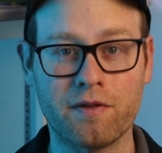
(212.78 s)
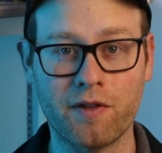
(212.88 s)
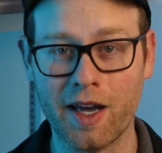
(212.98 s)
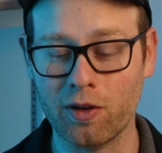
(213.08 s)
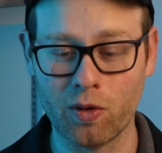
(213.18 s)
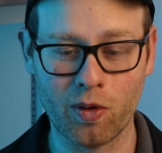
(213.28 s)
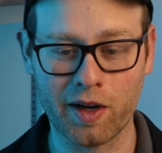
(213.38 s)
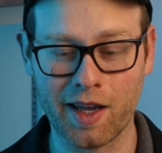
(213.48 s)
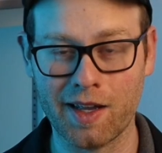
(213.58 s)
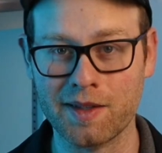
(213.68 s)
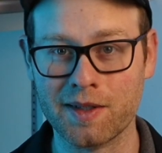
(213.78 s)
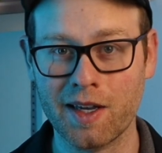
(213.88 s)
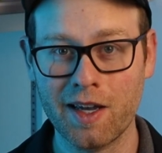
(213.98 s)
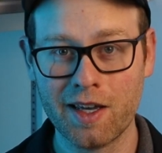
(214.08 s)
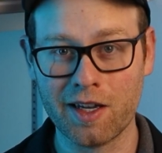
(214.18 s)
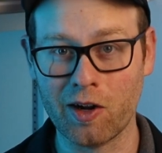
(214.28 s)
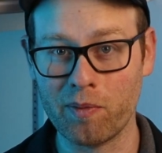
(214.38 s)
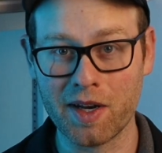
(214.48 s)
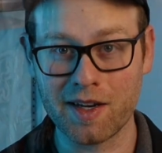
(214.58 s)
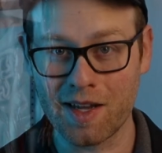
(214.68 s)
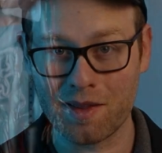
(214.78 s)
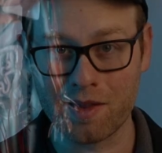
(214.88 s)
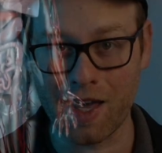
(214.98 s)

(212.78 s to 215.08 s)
vital organs you know, beneath